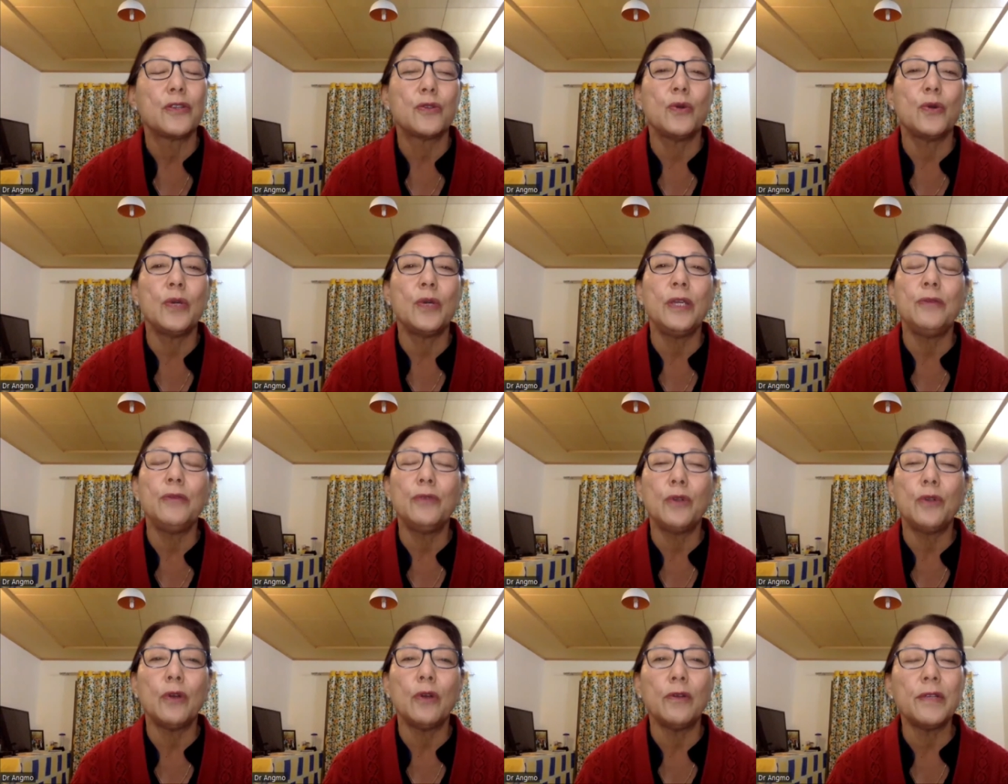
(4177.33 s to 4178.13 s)
So
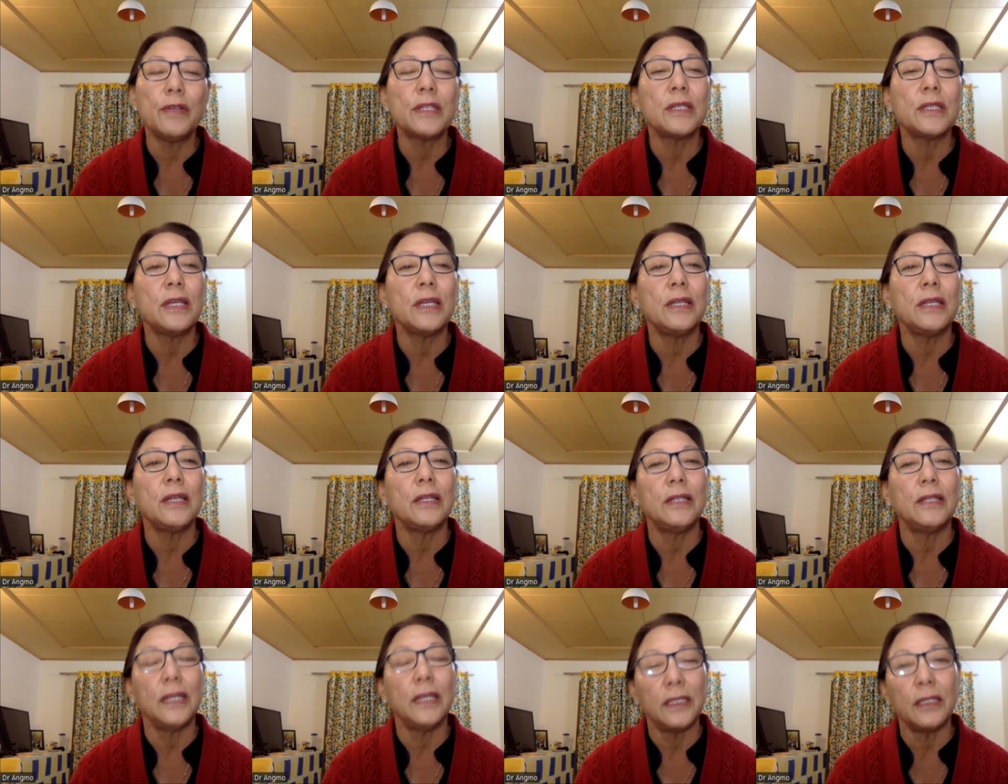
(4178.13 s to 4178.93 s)
he would always
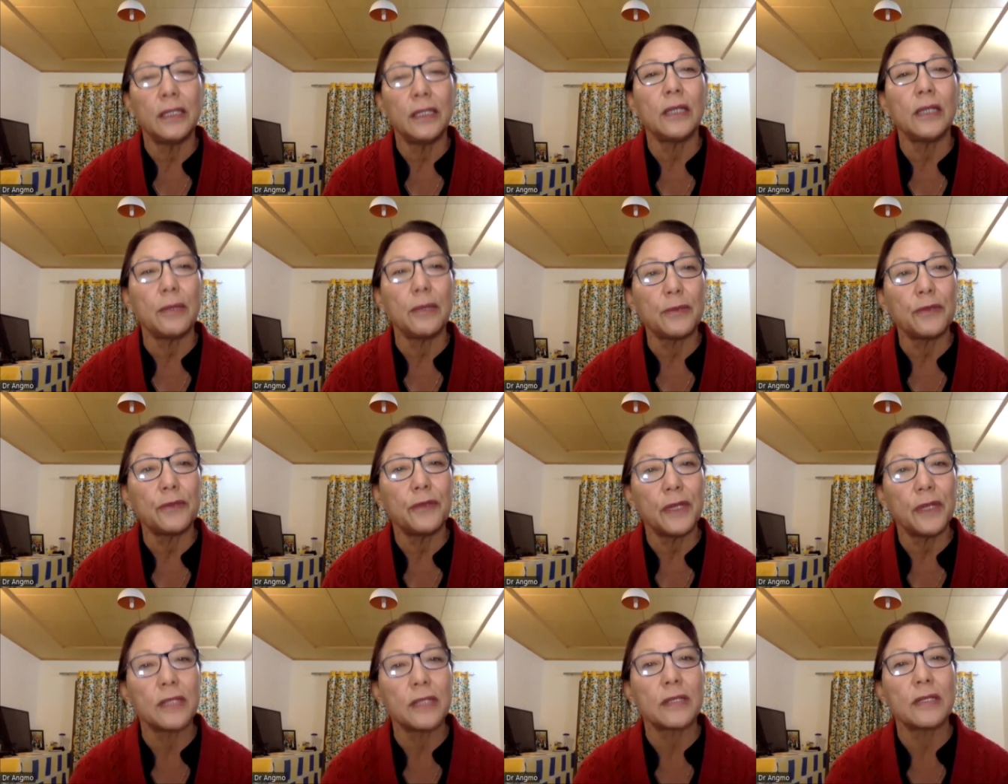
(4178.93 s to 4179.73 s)
say that nation
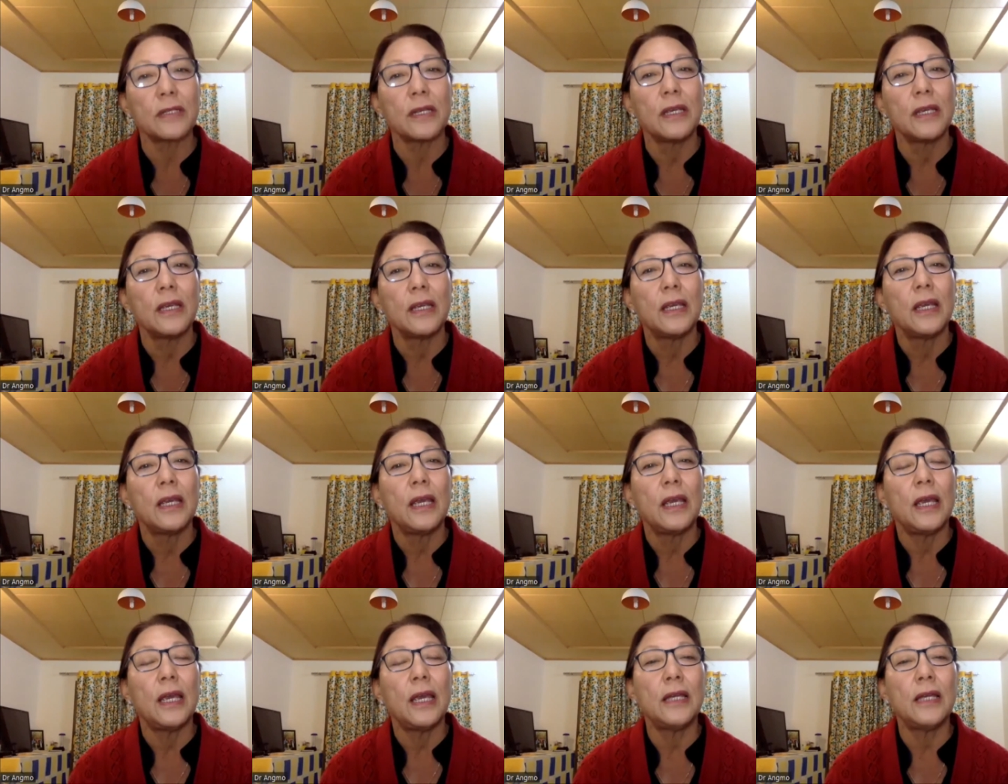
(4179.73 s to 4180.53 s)
comes first.
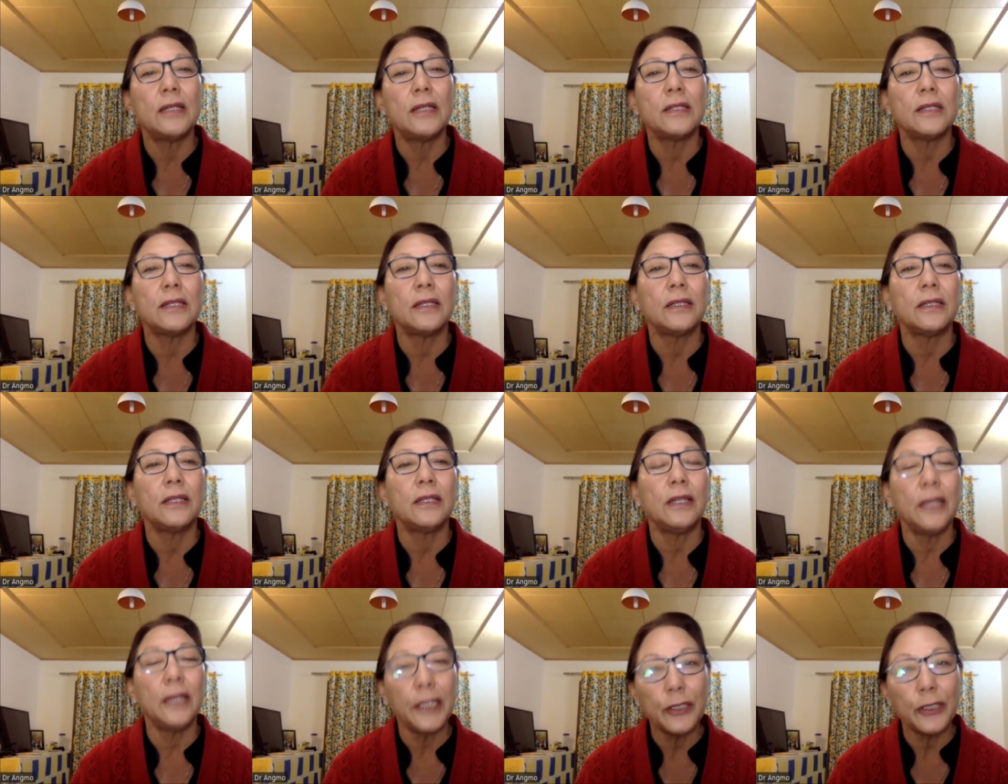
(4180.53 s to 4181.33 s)
And
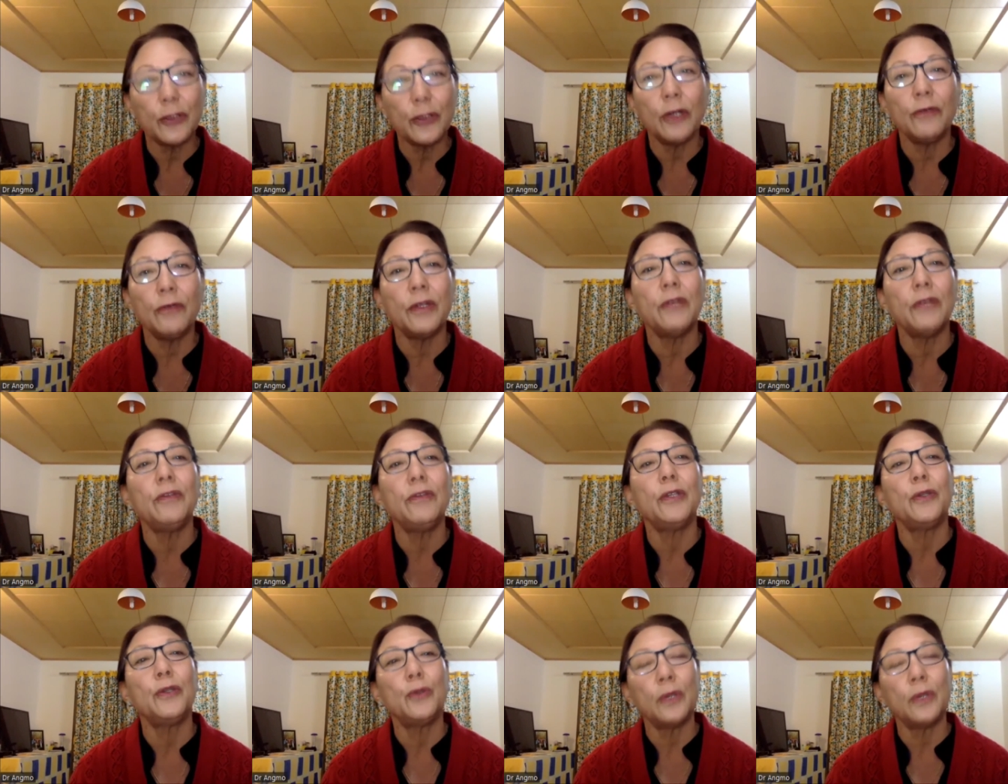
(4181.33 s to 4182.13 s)
then later on, when
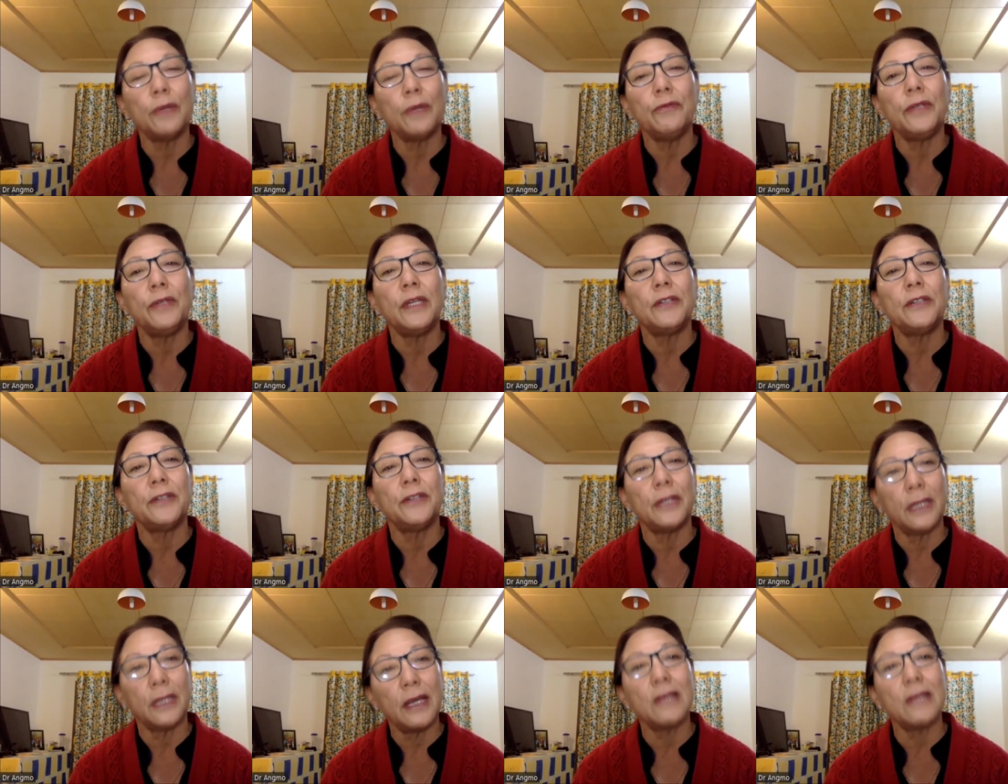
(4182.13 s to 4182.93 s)
we grew up, we
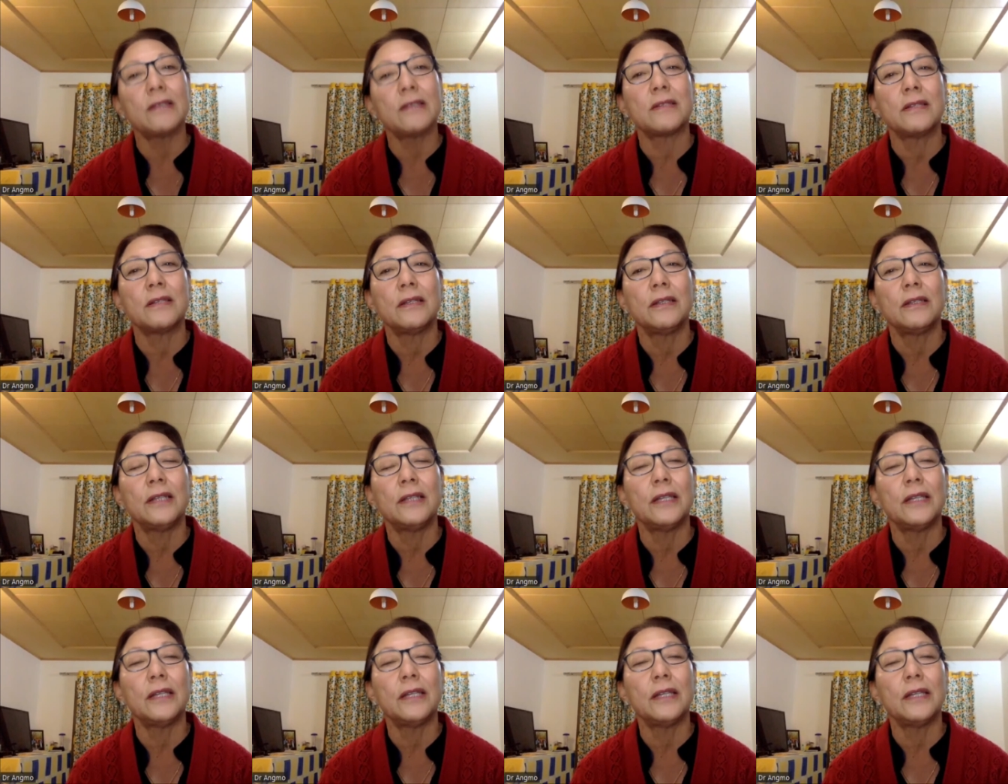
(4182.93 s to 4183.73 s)
realized
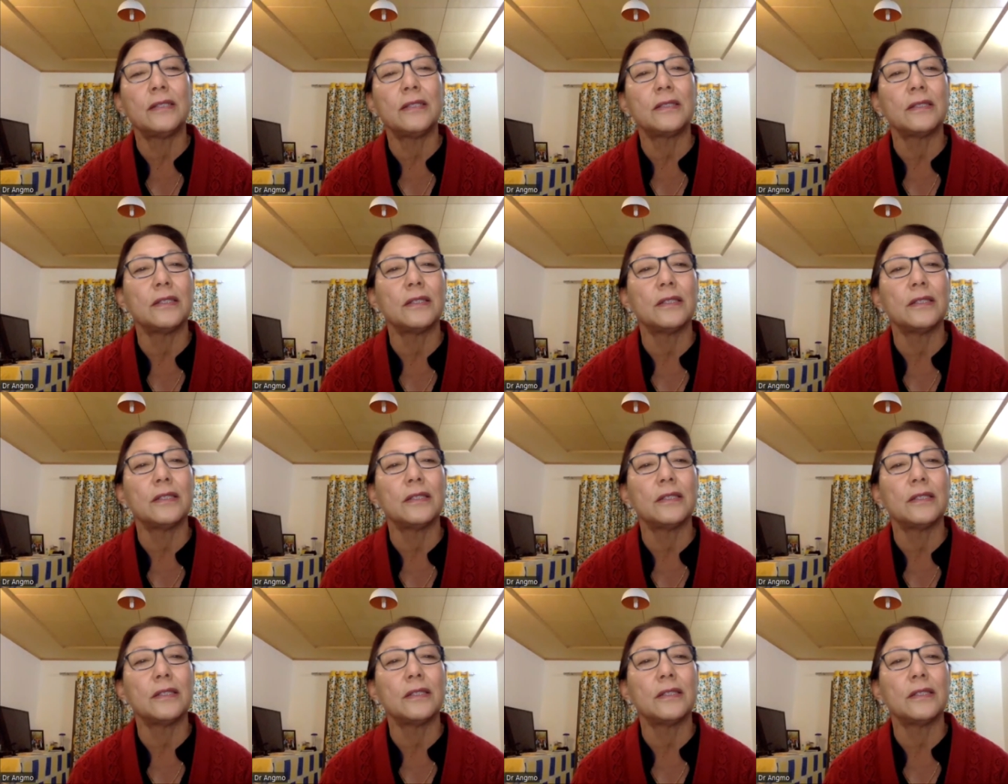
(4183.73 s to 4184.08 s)
that